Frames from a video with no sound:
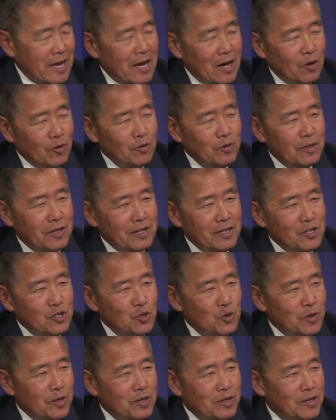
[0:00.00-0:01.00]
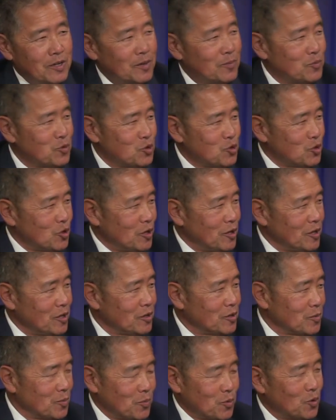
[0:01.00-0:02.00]
how did you end up
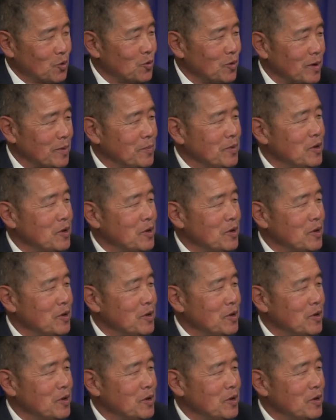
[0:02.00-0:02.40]
starting the program